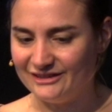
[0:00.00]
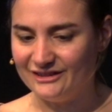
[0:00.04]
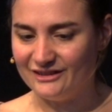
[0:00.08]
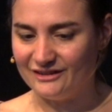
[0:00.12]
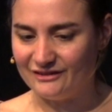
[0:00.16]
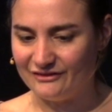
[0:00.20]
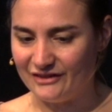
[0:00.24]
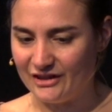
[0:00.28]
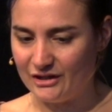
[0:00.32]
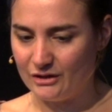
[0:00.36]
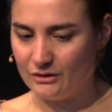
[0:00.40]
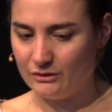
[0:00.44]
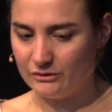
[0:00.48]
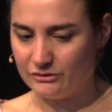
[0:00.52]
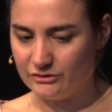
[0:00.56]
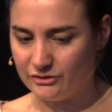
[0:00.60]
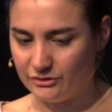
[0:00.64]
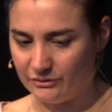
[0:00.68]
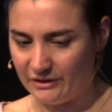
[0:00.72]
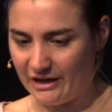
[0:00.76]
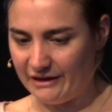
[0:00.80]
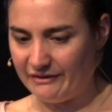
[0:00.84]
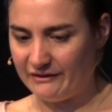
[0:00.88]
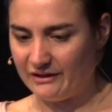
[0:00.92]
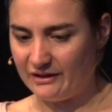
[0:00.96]
year they got
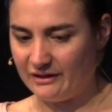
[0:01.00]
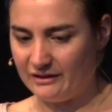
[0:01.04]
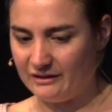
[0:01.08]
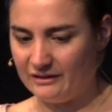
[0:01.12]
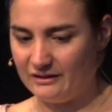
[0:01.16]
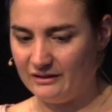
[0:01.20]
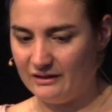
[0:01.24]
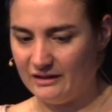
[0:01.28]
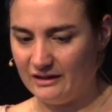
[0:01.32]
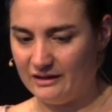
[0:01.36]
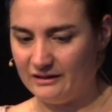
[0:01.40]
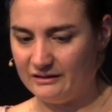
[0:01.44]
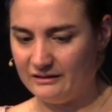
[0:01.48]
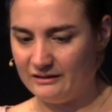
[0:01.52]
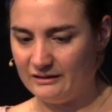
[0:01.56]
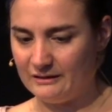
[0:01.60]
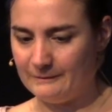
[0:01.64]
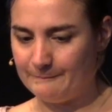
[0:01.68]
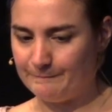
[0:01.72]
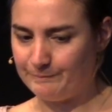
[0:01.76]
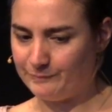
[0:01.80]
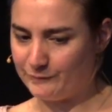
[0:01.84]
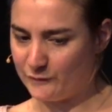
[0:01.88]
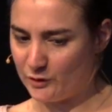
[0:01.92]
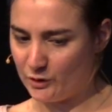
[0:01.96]
together,
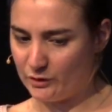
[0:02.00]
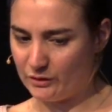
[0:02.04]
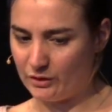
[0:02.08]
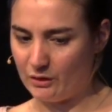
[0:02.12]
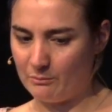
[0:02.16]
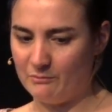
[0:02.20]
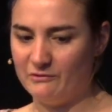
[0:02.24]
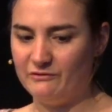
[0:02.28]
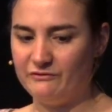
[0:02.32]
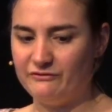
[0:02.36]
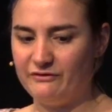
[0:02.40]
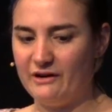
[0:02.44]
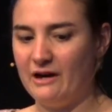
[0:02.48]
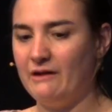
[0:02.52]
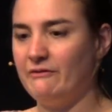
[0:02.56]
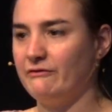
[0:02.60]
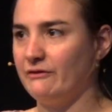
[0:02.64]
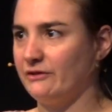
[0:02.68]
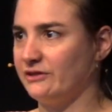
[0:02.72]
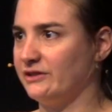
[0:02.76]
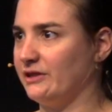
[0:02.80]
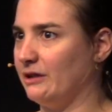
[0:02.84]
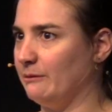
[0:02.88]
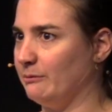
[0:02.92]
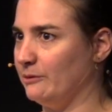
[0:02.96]
and Chrome and
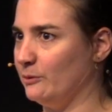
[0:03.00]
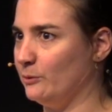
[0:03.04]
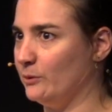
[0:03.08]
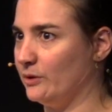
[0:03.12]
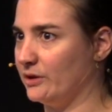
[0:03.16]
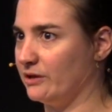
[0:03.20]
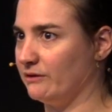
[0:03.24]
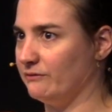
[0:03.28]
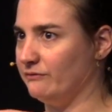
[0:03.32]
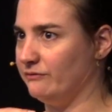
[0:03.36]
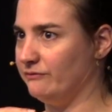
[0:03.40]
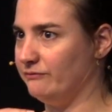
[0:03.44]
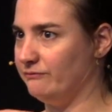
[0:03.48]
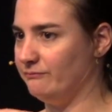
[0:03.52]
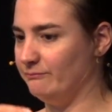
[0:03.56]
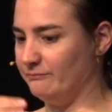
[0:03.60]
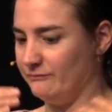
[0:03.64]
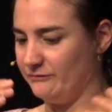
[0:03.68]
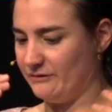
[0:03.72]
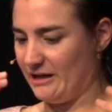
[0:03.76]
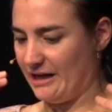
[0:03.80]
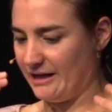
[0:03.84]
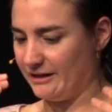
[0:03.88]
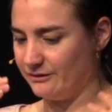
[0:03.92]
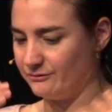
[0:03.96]
Firefox have been working
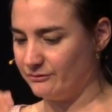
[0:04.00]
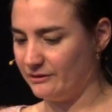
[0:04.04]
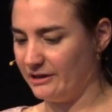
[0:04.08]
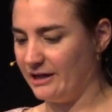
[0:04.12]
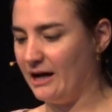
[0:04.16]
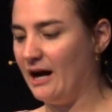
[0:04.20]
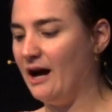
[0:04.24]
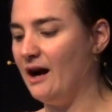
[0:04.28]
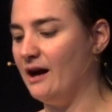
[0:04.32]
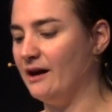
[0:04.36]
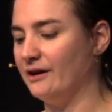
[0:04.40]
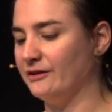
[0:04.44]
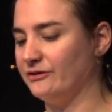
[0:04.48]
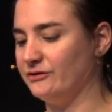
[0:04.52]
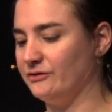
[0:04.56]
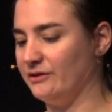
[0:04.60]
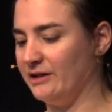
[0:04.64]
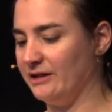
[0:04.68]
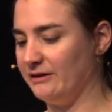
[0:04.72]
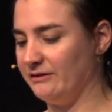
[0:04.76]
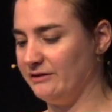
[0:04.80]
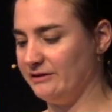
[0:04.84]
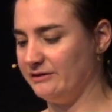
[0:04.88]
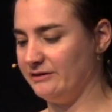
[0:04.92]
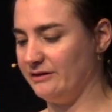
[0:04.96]
really hard to
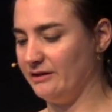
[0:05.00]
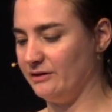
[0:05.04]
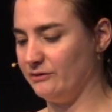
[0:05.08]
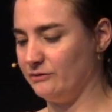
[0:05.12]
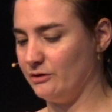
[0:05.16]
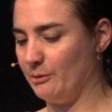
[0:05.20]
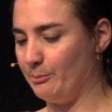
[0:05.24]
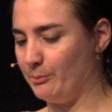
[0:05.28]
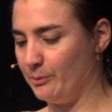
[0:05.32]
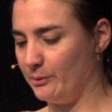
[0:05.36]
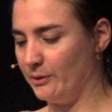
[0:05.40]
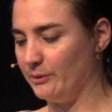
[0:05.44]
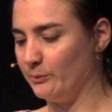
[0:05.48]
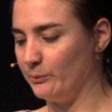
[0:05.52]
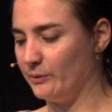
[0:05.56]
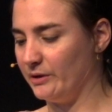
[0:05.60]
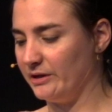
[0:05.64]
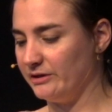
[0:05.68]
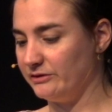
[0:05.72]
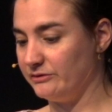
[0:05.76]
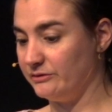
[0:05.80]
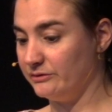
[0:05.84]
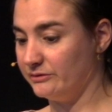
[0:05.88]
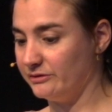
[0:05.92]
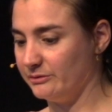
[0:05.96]
get this thing to a point where
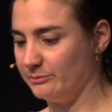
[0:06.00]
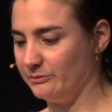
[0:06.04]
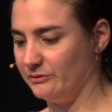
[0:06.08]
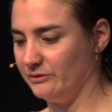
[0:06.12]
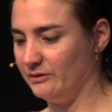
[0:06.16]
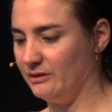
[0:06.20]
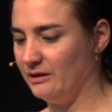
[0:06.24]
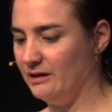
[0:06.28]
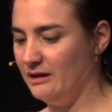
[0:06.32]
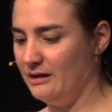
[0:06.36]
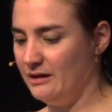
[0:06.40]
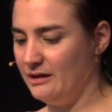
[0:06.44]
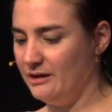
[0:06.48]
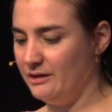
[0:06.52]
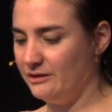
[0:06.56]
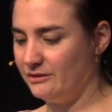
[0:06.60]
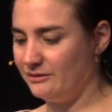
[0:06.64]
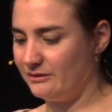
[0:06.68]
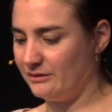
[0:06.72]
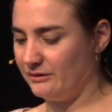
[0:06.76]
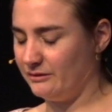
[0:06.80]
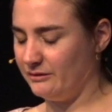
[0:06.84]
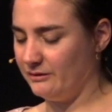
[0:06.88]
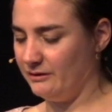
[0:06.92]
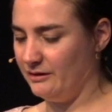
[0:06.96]
it's usable.
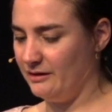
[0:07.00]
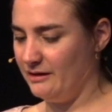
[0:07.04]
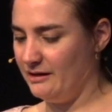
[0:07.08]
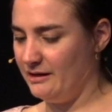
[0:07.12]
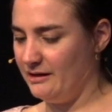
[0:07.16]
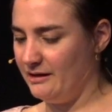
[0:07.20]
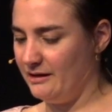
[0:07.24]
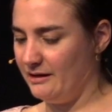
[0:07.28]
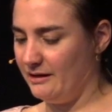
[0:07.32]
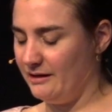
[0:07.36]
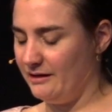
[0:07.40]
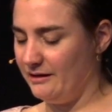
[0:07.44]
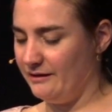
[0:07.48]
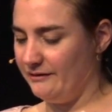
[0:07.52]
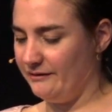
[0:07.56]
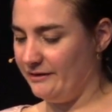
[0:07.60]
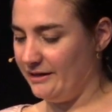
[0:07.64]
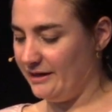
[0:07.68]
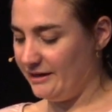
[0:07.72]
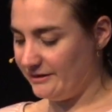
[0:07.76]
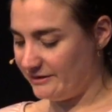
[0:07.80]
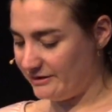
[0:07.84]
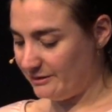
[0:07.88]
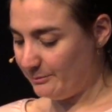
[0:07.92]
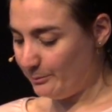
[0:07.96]
So
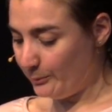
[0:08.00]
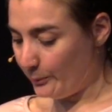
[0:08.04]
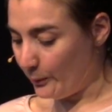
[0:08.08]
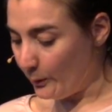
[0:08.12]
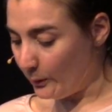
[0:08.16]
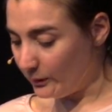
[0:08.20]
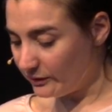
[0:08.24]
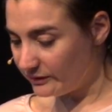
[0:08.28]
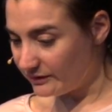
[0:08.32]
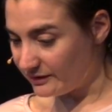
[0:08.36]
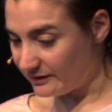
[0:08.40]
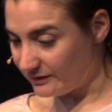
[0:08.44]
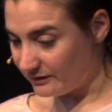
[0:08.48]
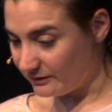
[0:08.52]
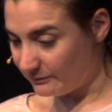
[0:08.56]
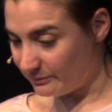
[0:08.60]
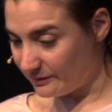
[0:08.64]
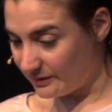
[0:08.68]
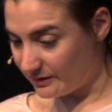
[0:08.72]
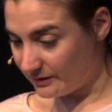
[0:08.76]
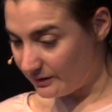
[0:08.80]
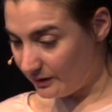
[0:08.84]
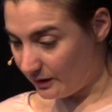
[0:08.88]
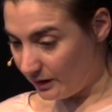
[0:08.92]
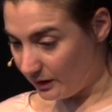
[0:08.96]
it's important
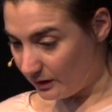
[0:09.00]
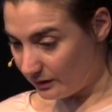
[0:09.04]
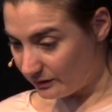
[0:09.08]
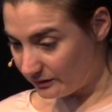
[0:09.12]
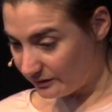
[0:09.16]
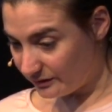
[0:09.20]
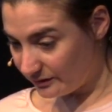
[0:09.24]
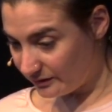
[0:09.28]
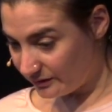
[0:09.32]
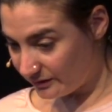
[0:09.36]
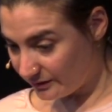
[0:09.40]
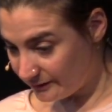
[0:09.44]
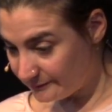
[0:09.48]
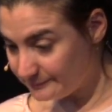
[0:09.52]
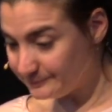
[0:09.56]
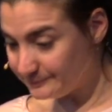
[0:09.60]
because